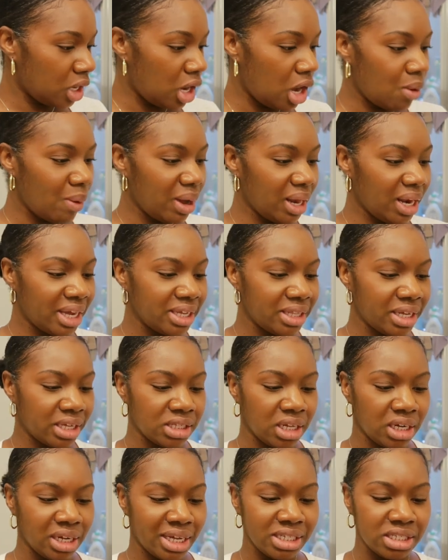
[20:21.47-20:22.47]
Oh, I like
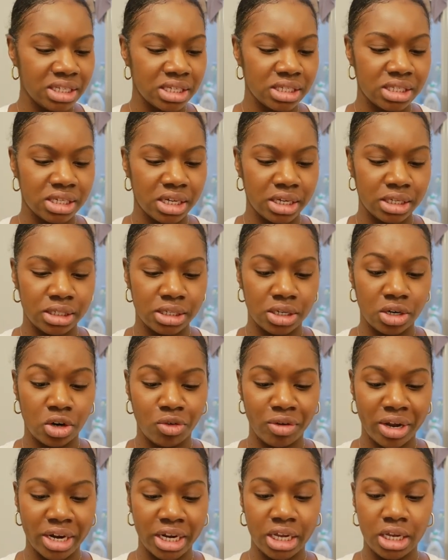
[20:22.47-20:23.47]
that the lace is tinted
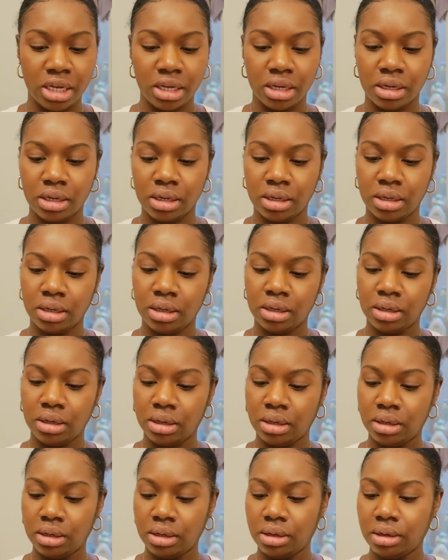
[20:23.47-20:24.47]
already.
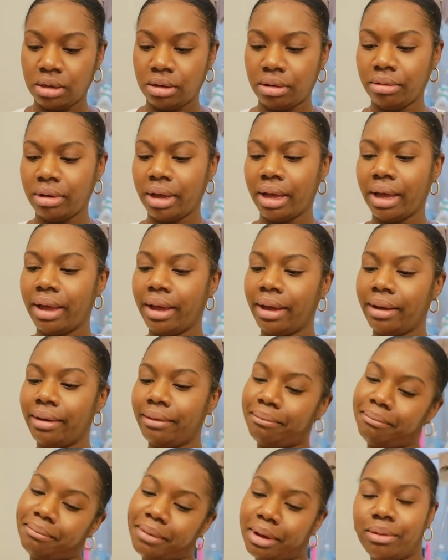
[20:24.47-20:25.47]
Okay,
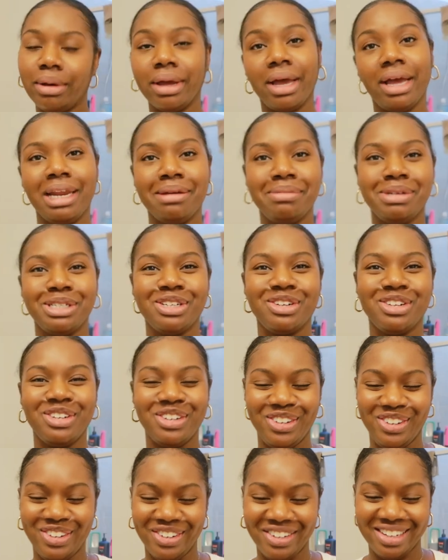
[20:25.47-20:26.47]
okay, let me show
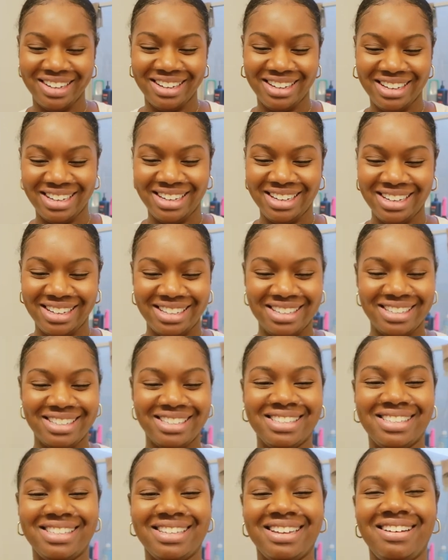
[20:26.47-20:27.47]
you.
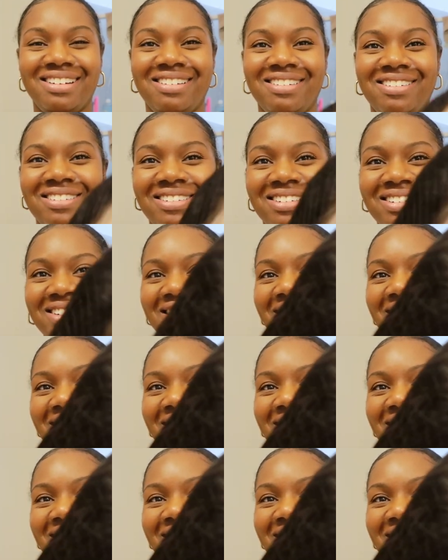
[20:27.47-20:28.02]
So